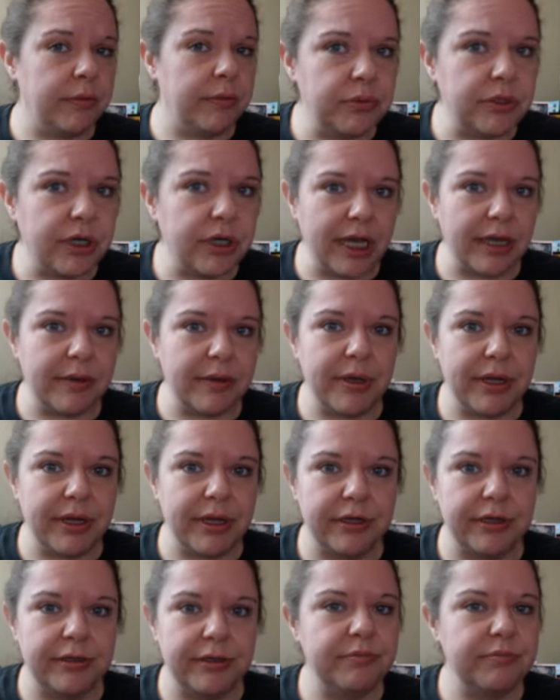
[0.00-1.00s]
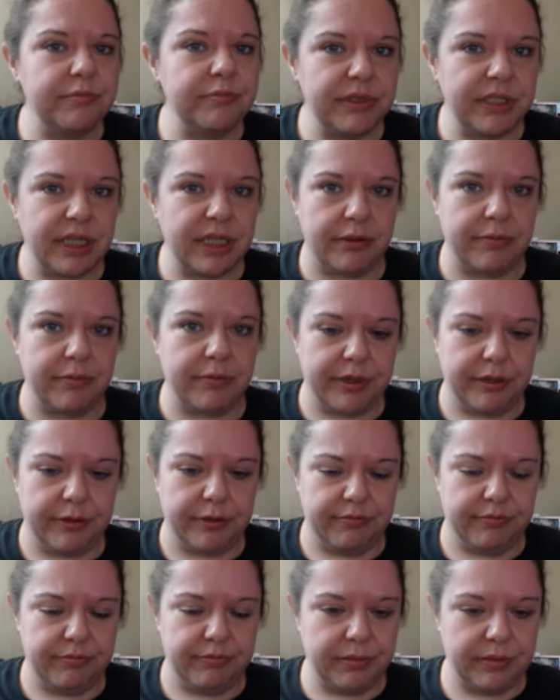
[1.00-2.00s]
Black metal, death metal.
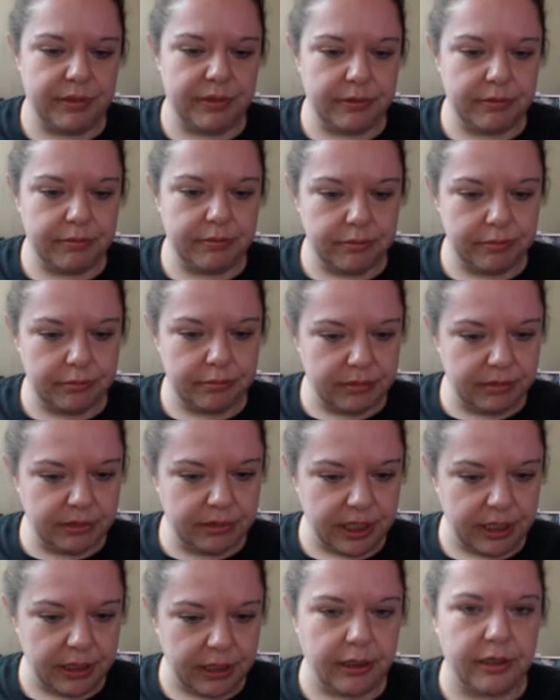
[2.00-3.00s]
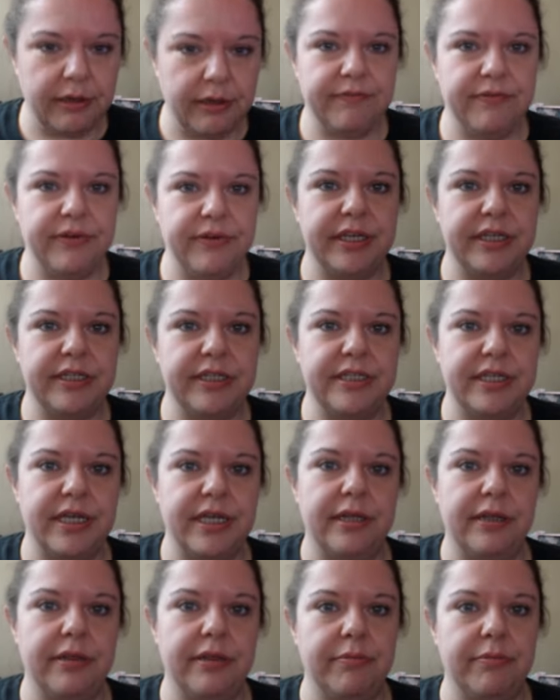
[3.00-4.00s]
Cannot frickin'
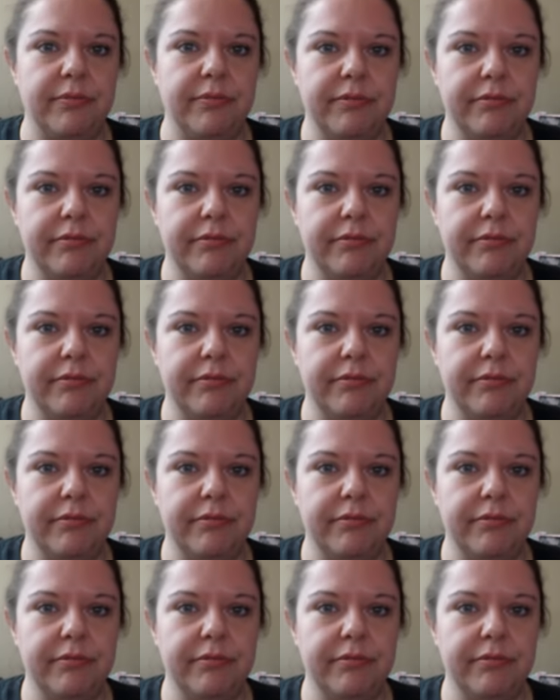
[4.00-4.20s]
stand them.